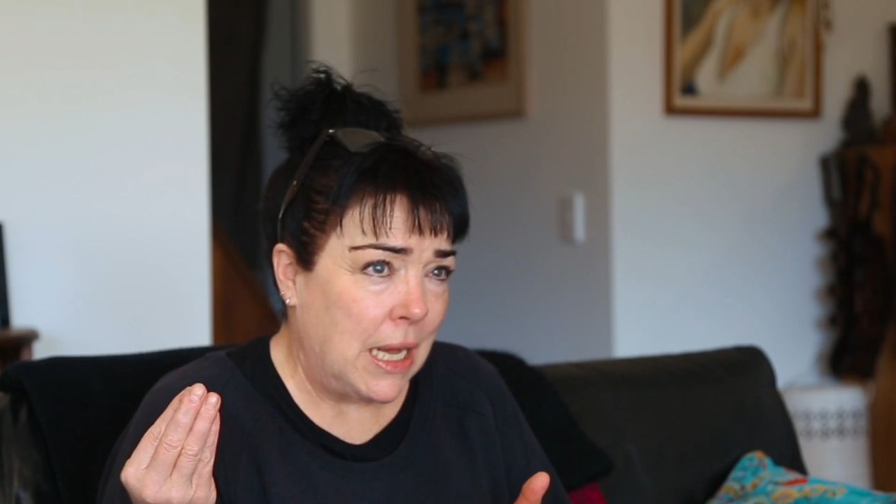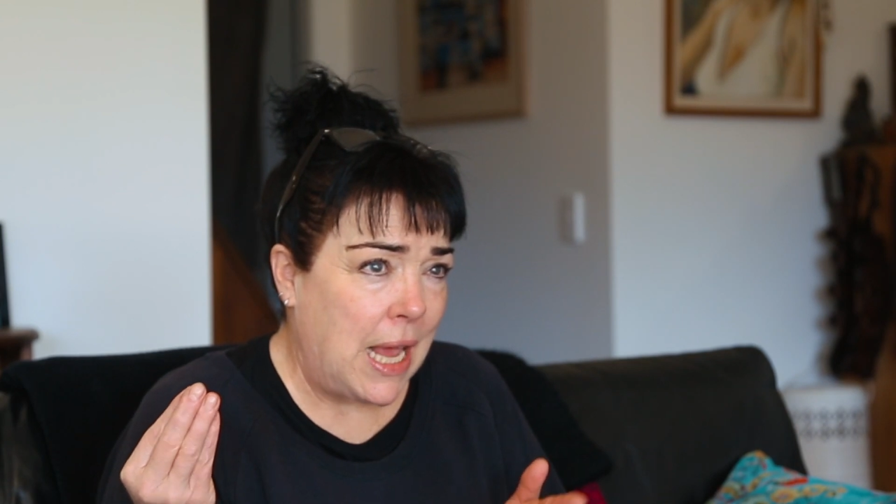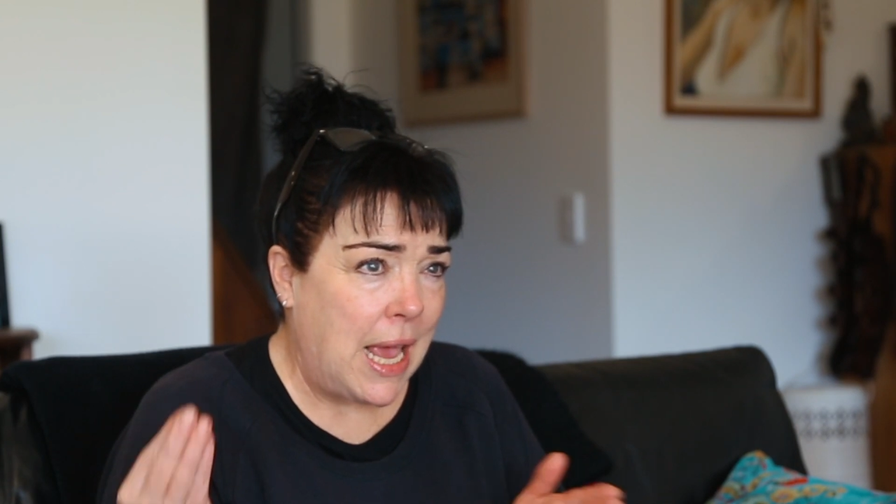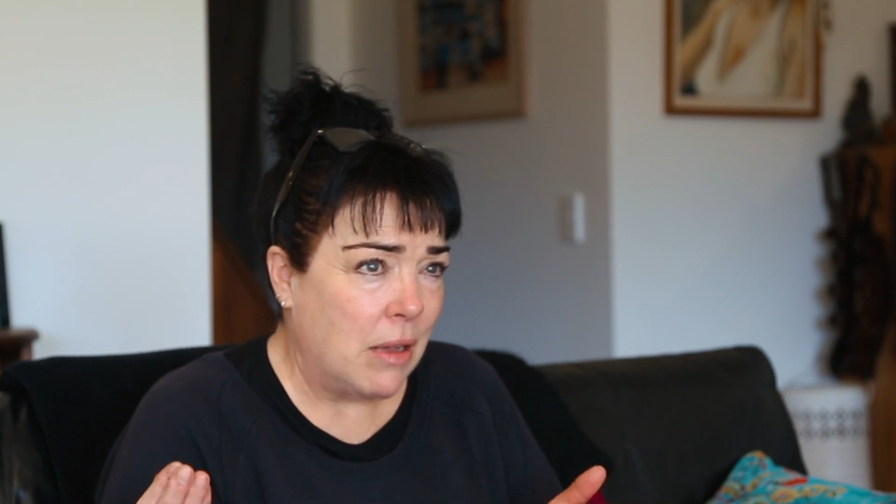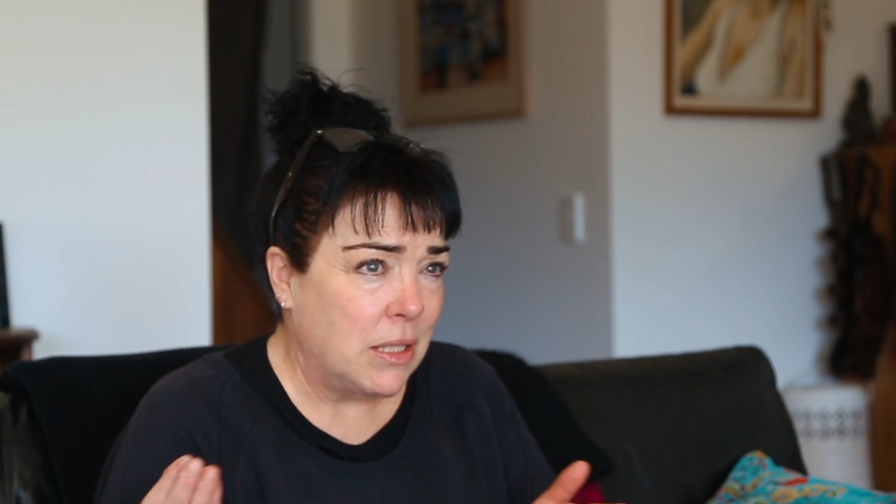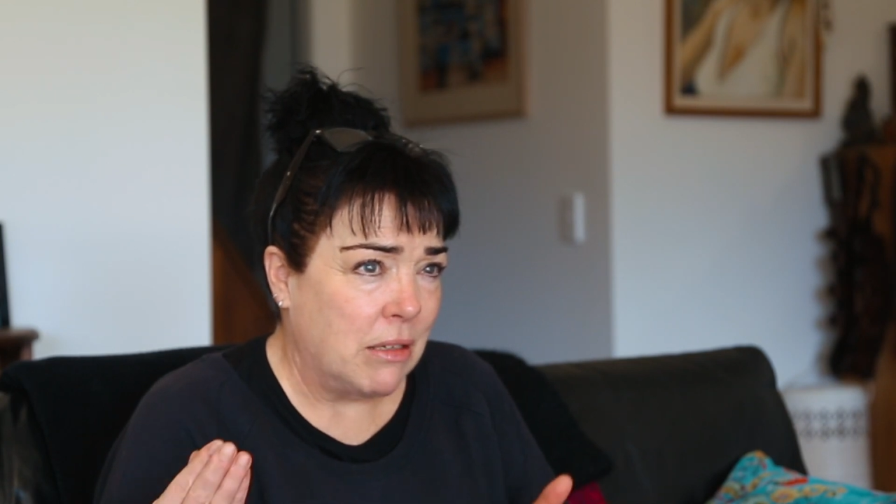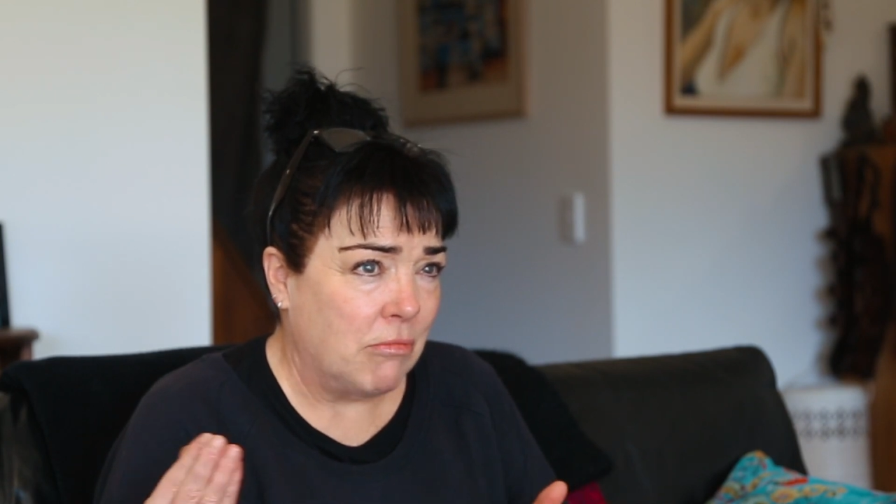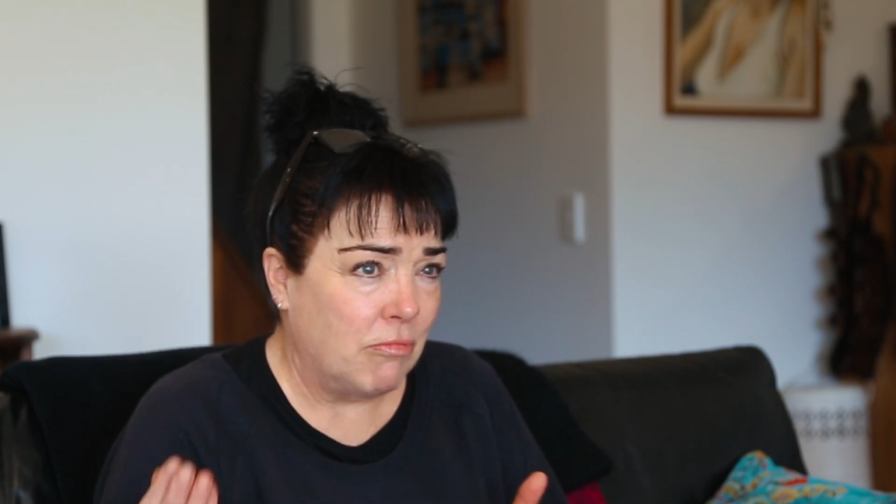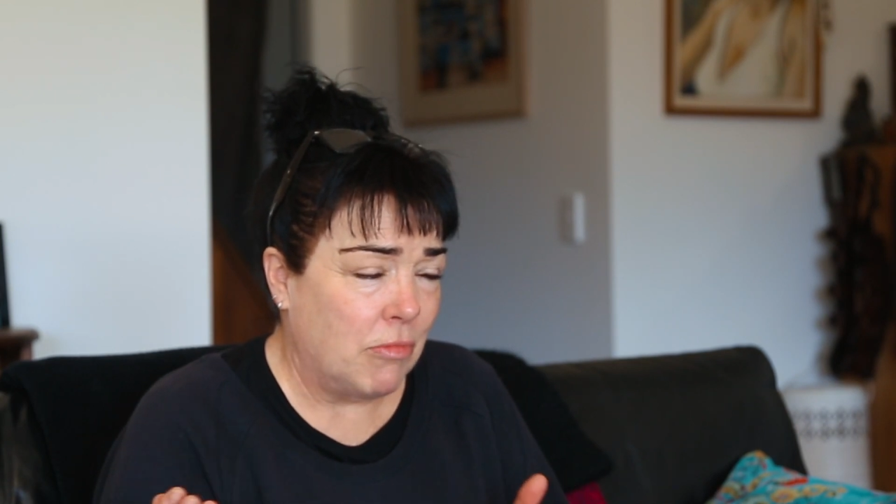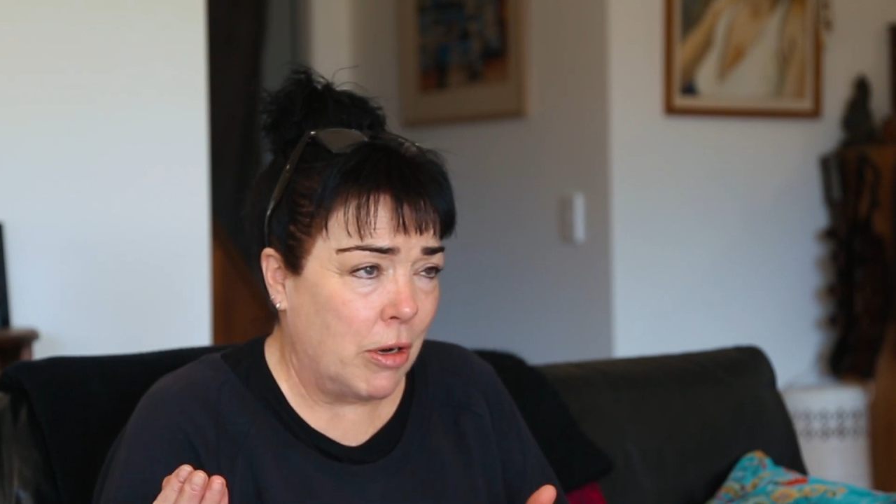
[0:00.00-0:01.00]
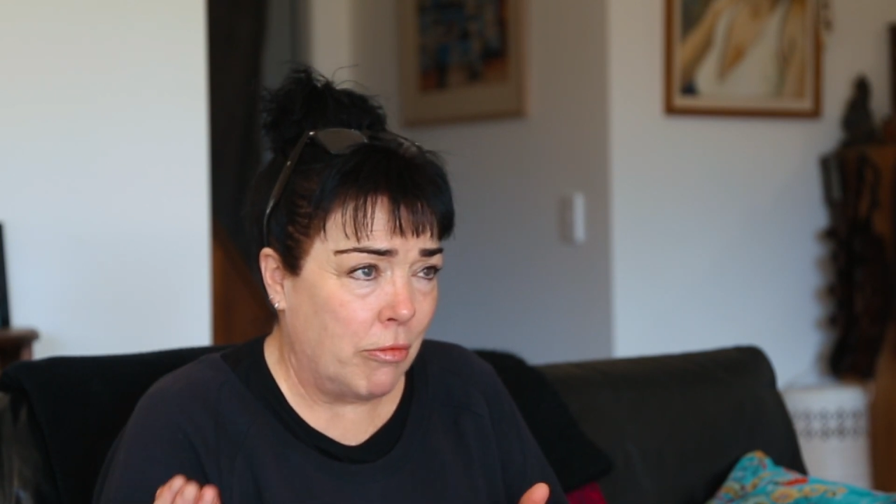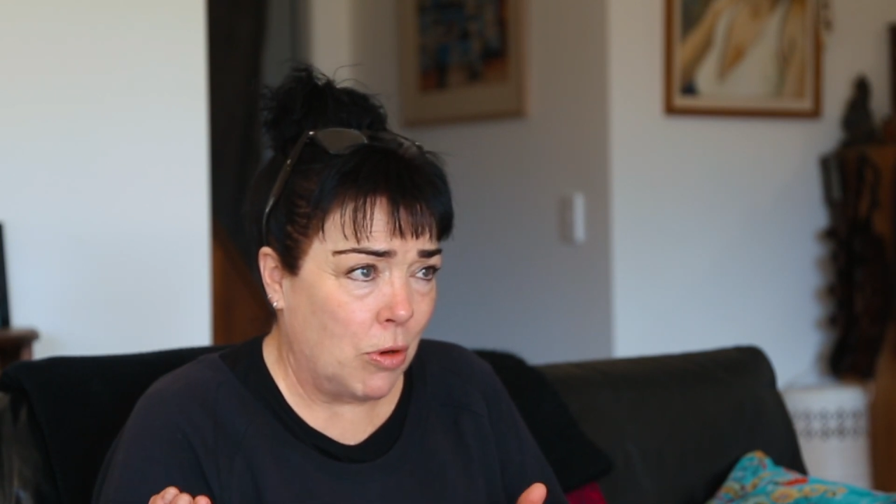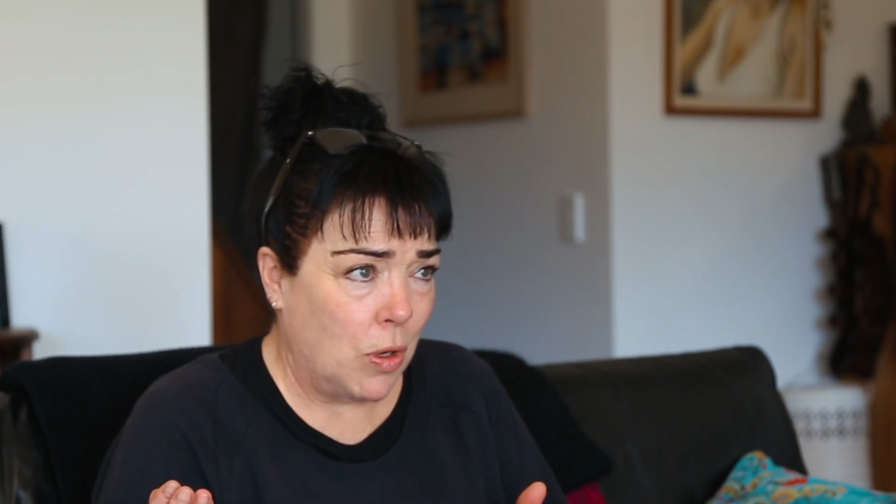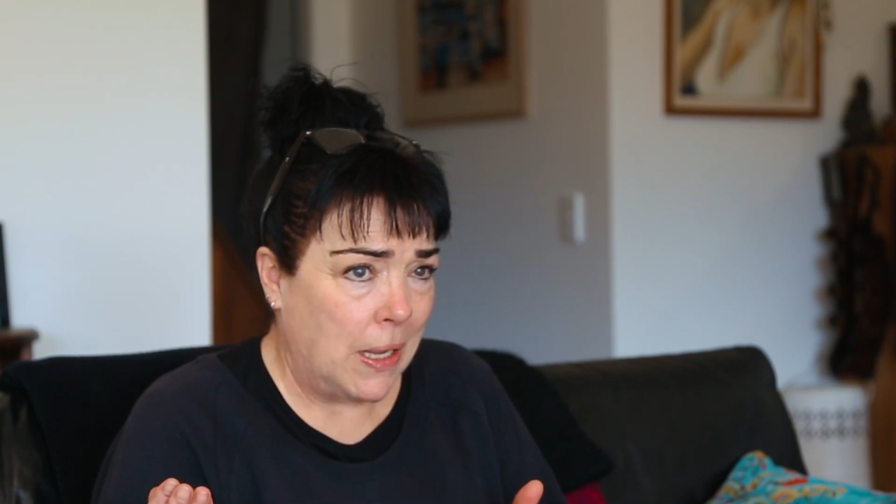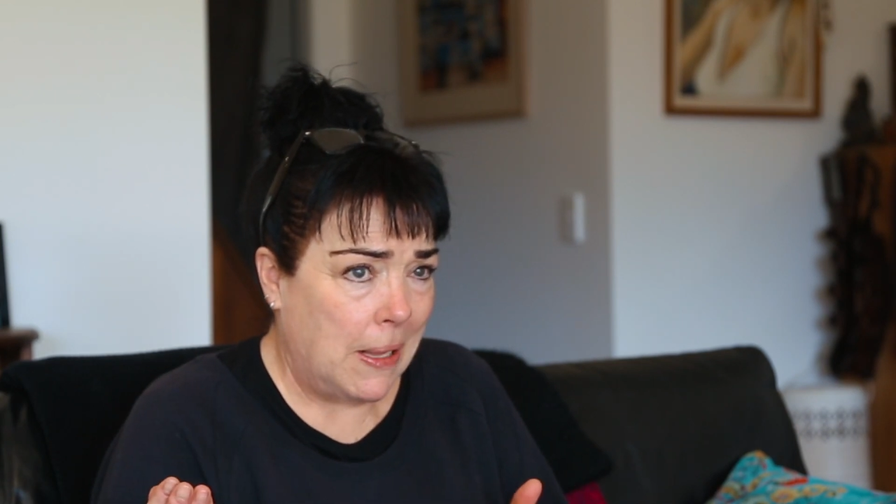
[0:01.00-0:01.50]
in a house in
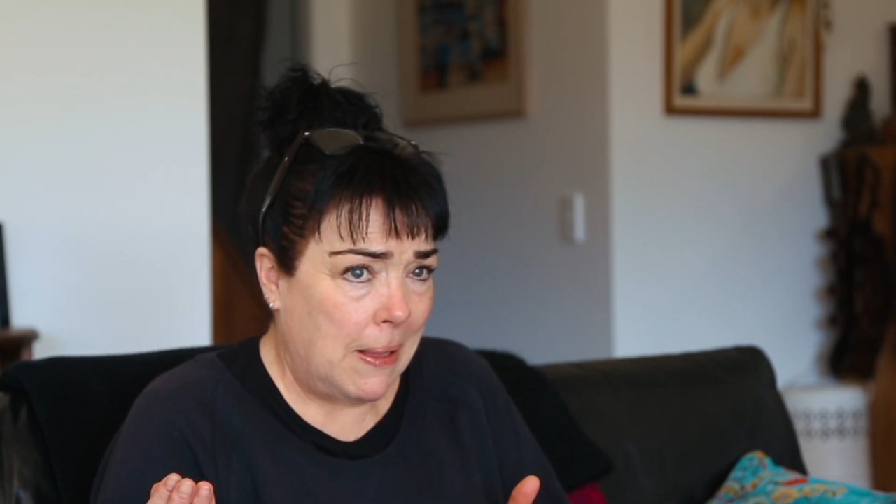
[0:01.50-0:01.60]
Rotorua